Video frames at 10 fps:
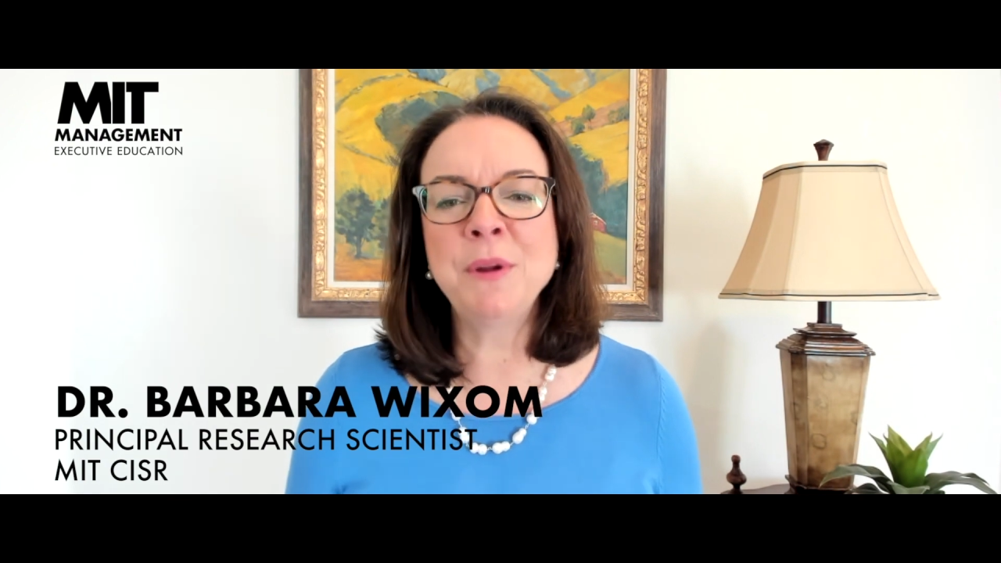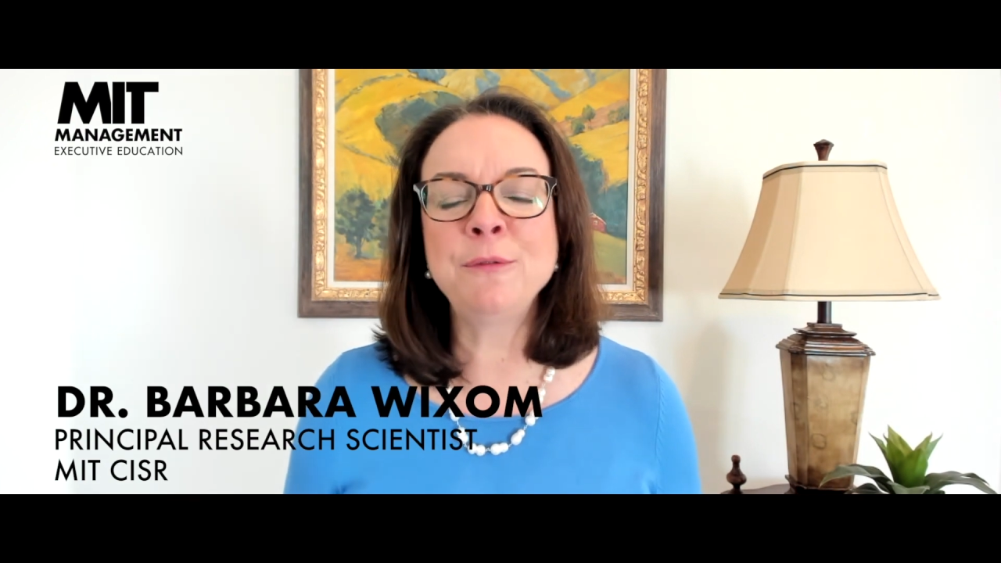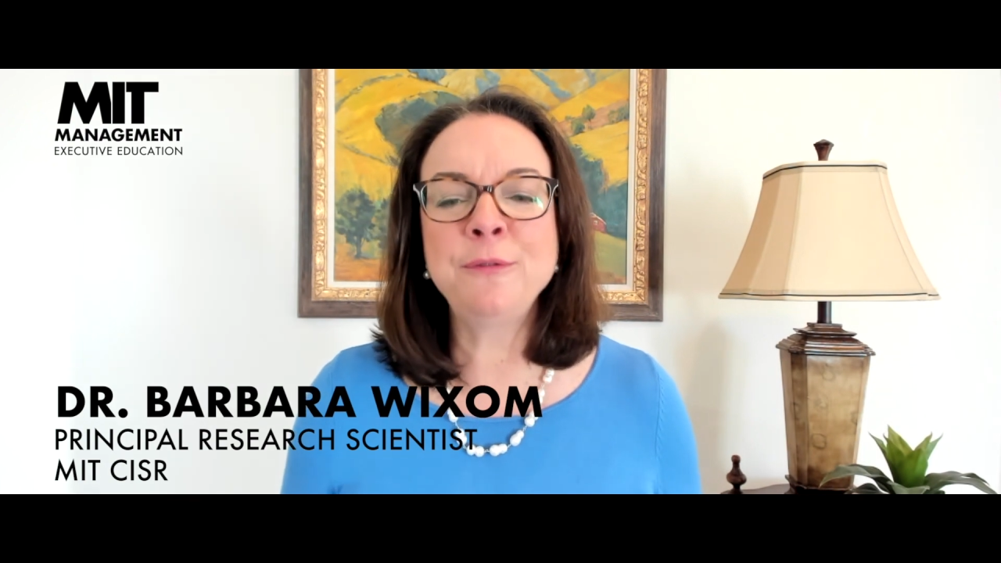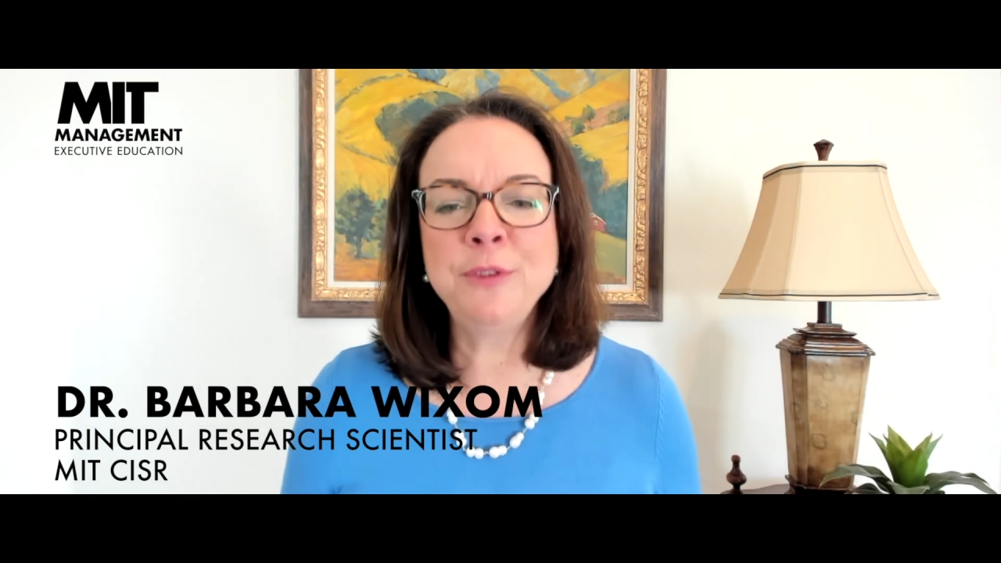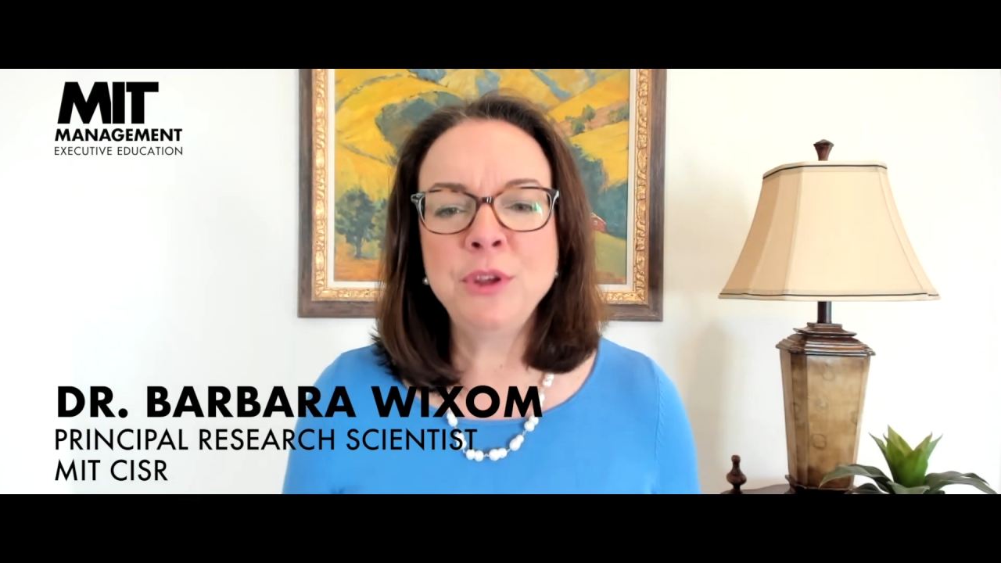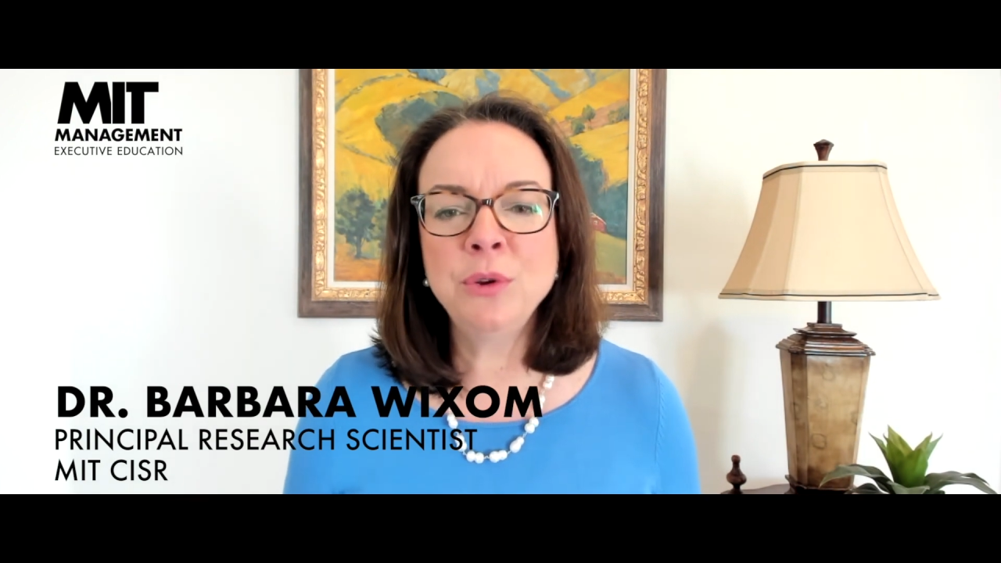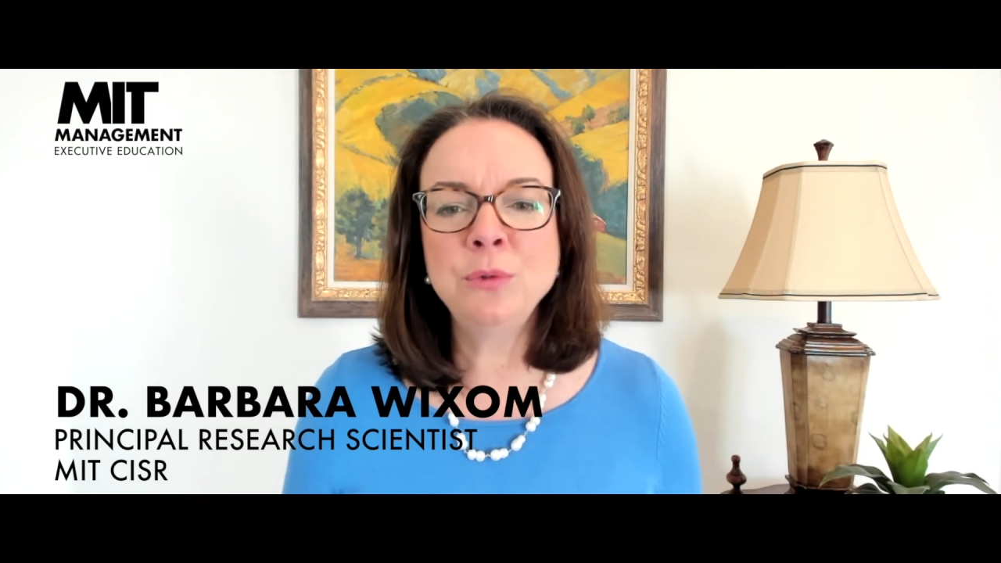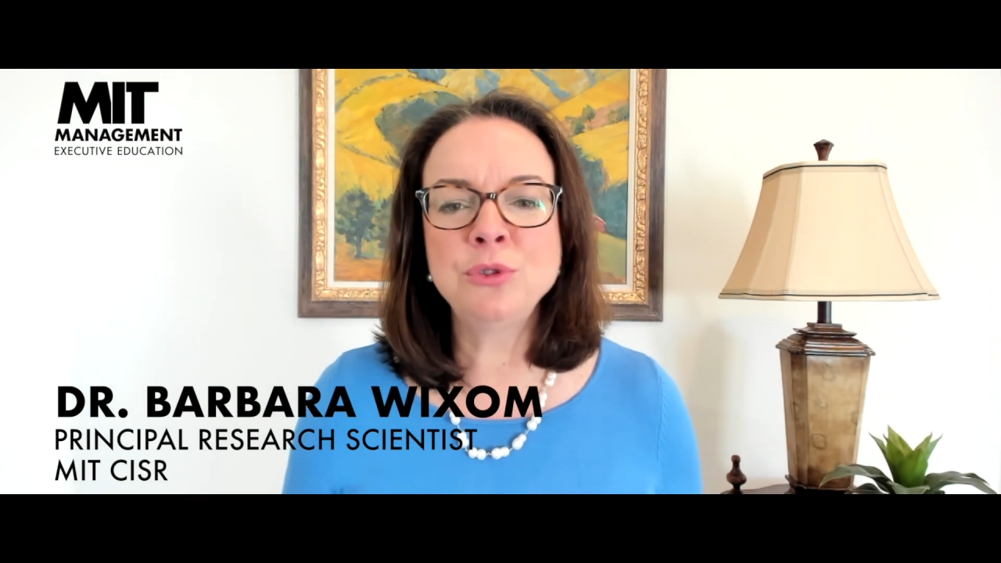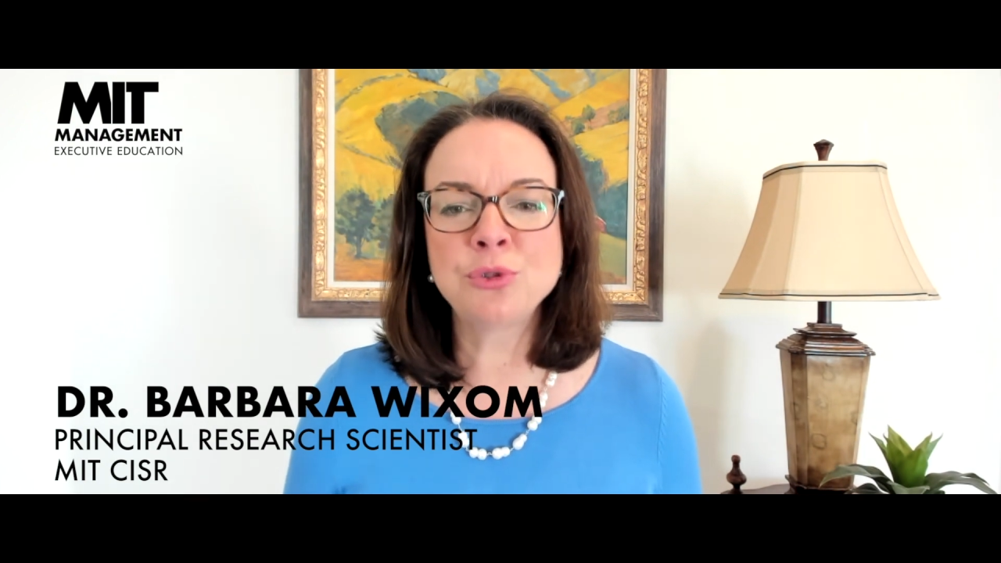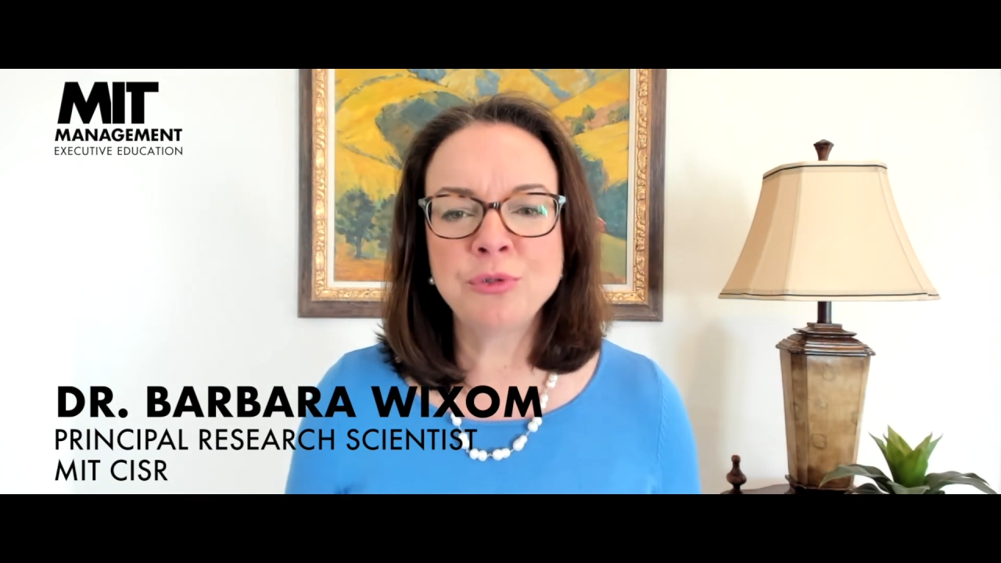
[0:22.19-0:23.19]
but
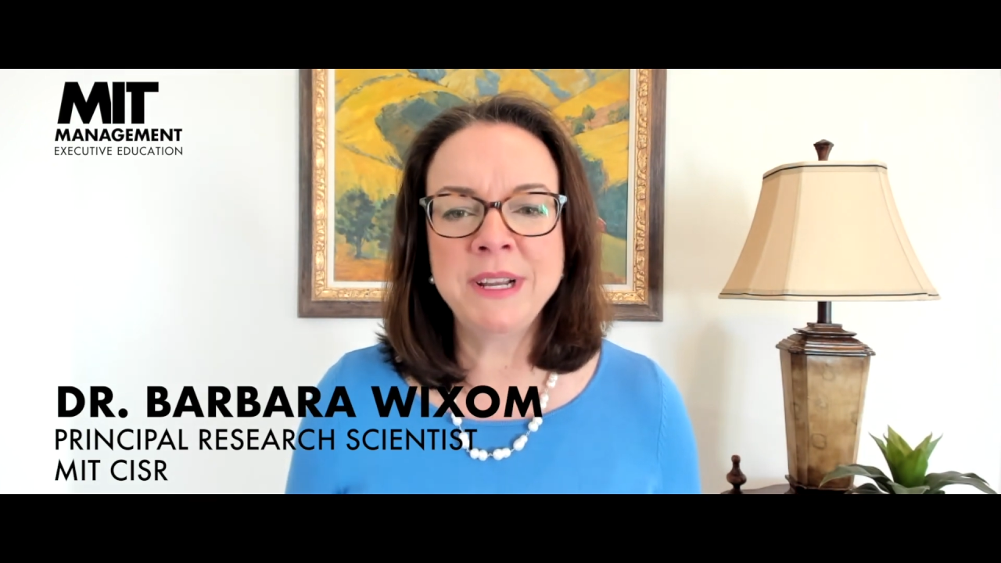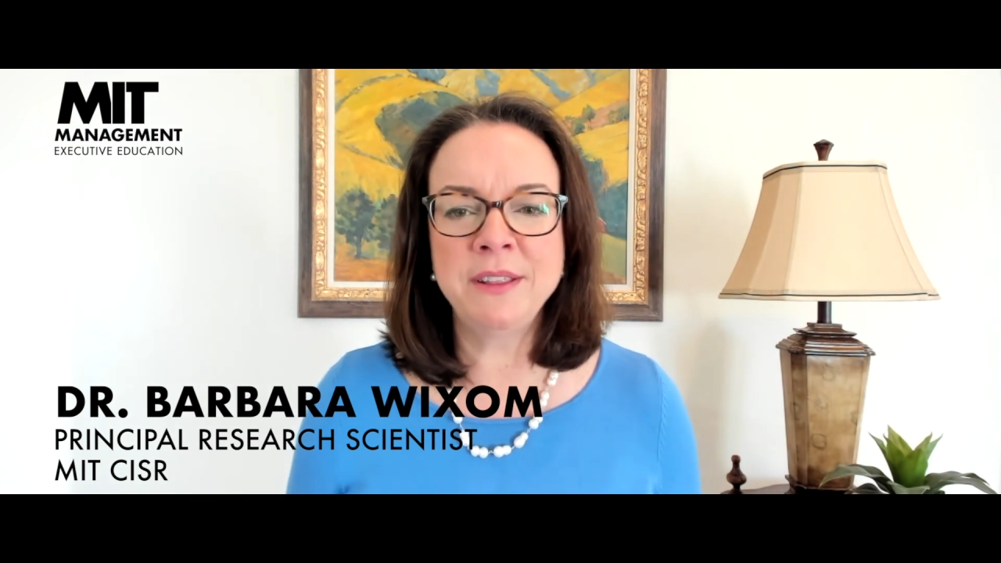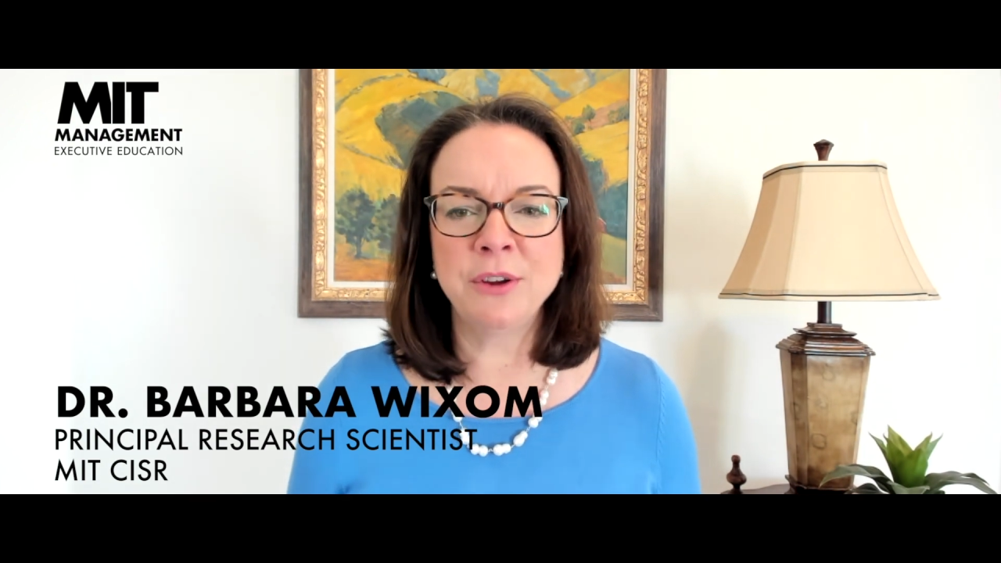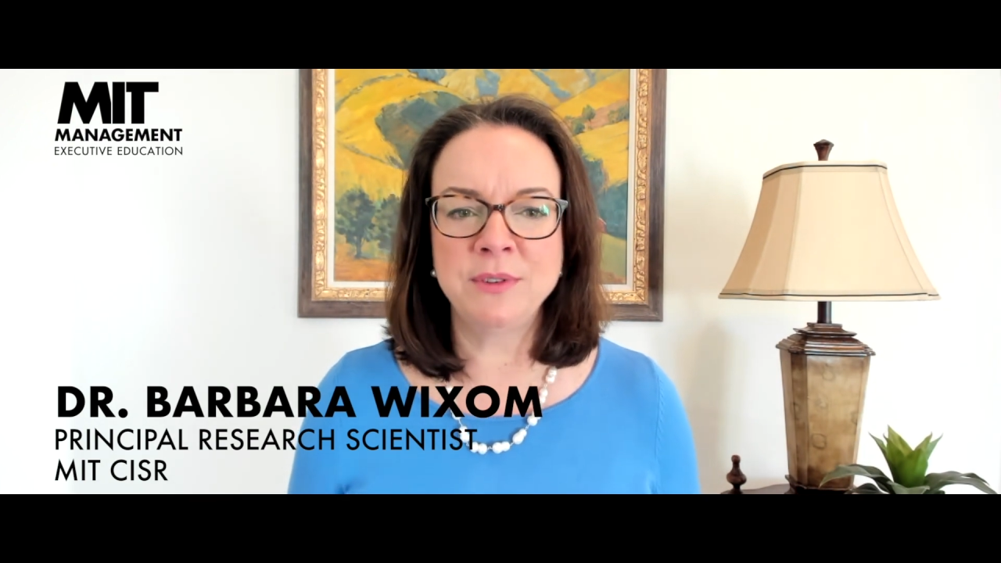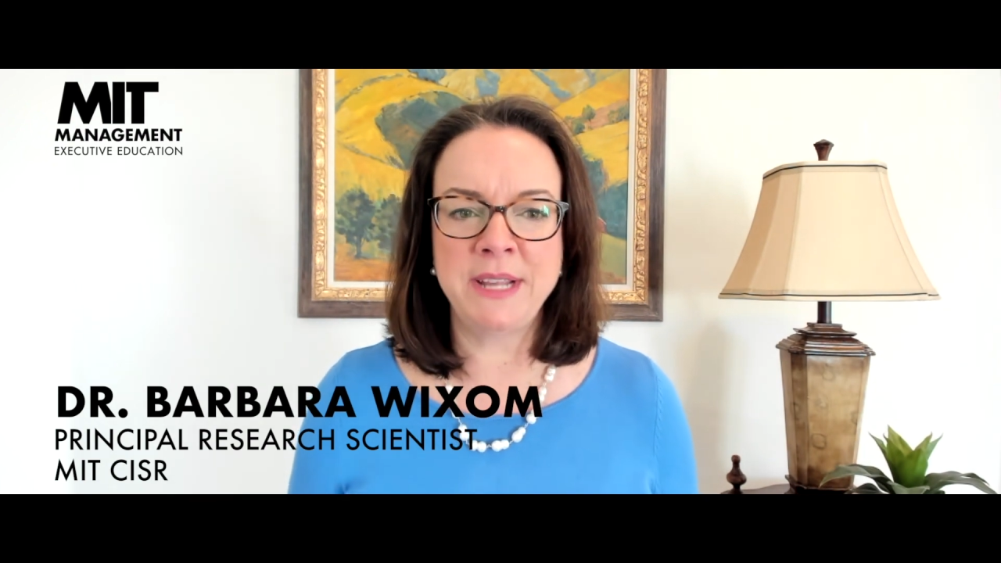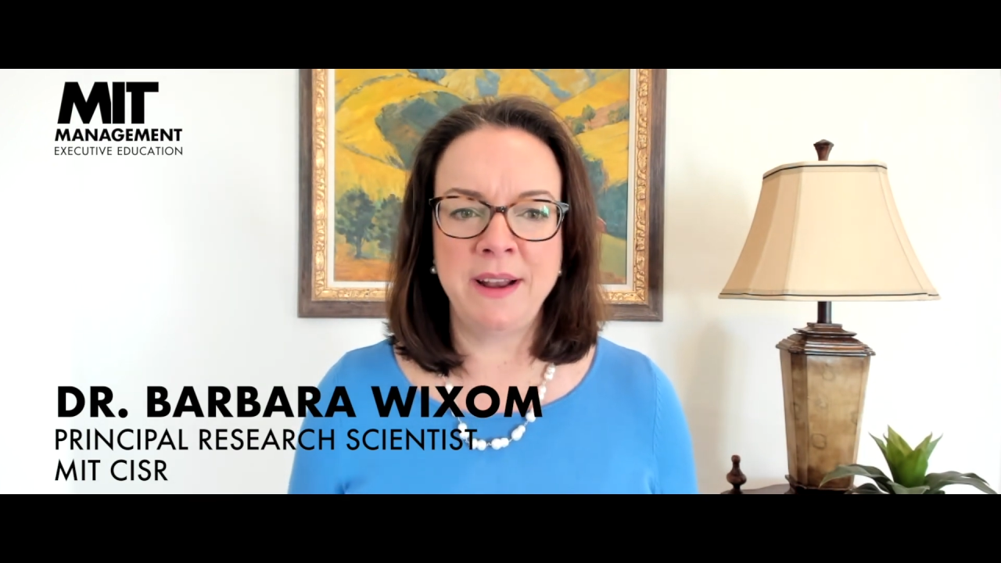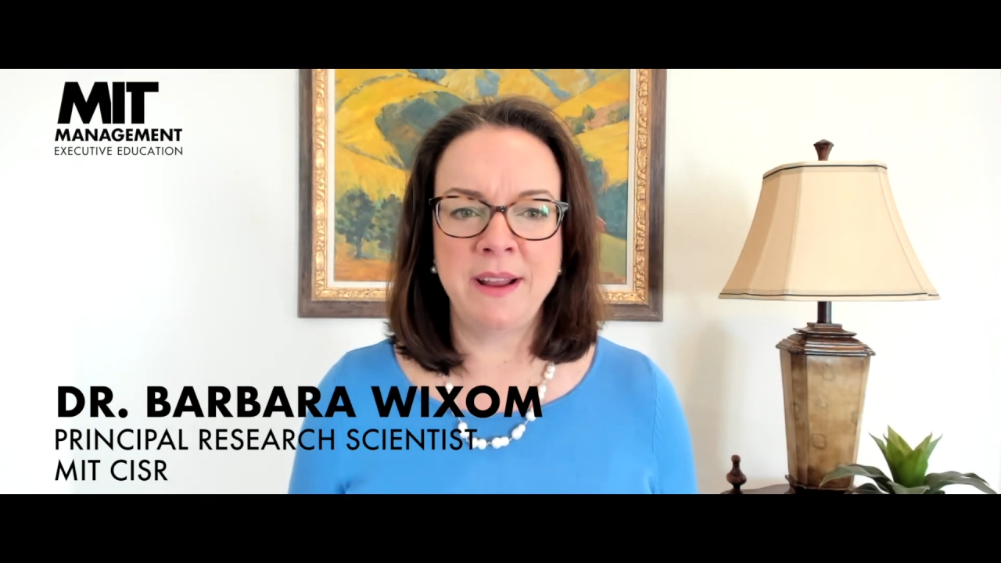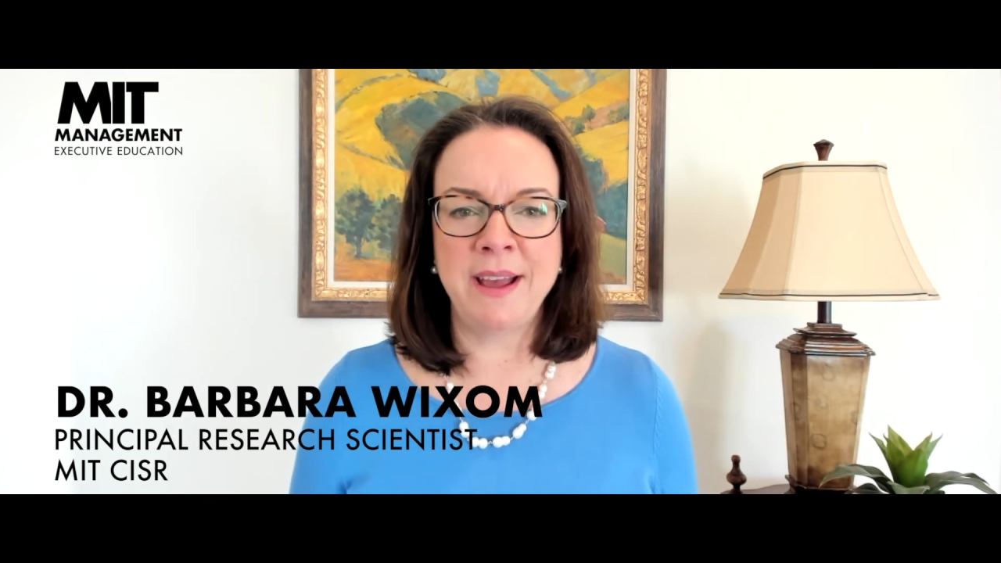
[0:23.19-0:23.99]
few treat their data